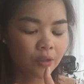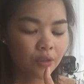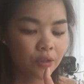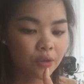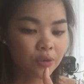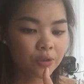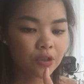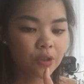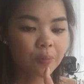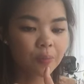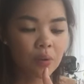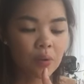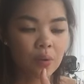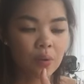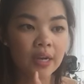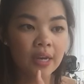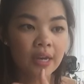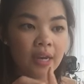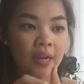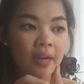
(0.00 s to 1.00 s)

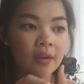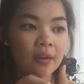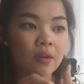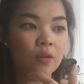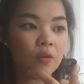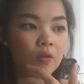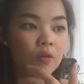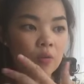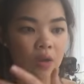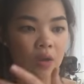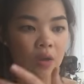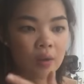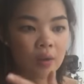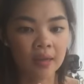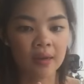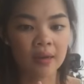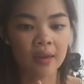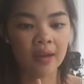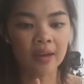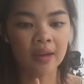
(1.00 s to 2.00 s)
supporting women
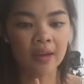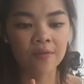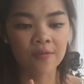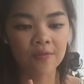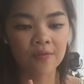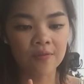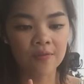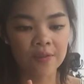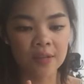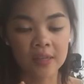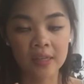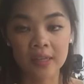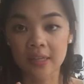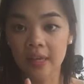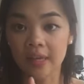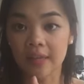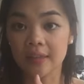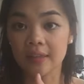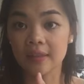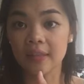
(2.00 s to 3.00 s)
and feeling that
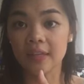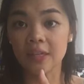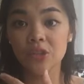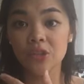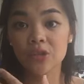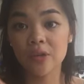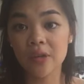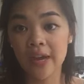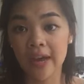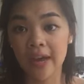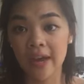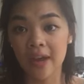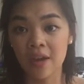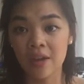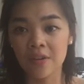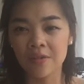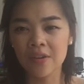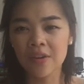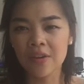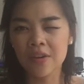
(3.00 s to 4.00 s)
they should have
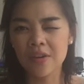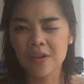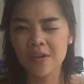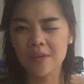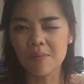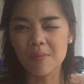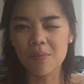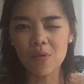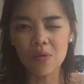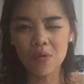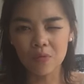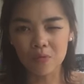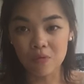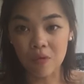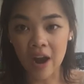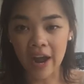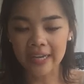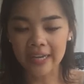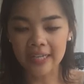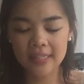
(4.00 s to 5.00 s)
more
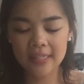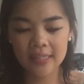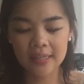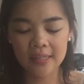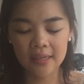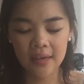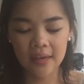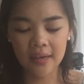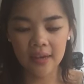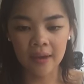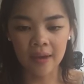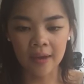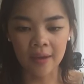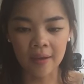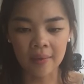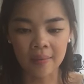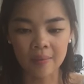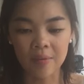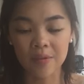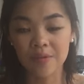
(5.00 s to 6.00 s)
rights
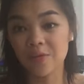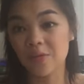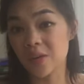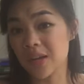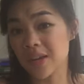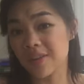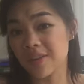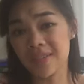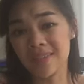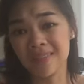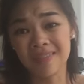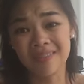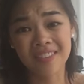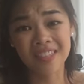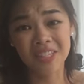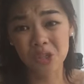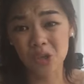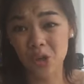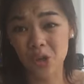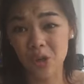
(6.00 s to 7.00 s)
before even the
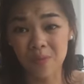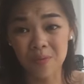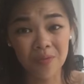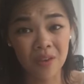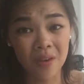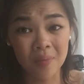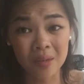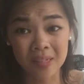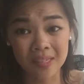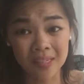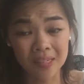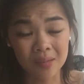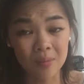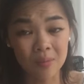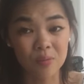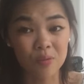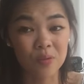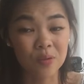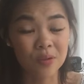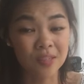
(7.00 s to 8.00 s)
term feminism
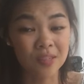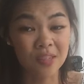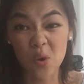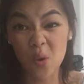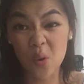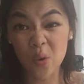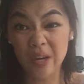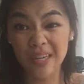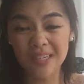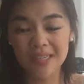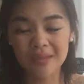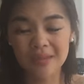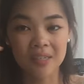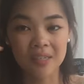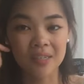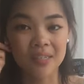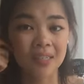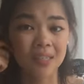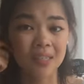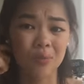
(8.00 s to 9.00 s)
was coined,
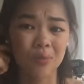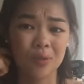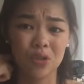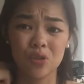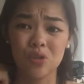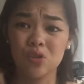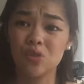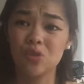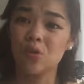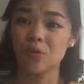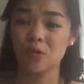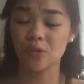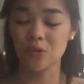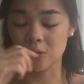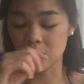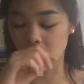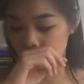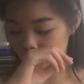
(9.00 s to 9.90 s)
because this was so long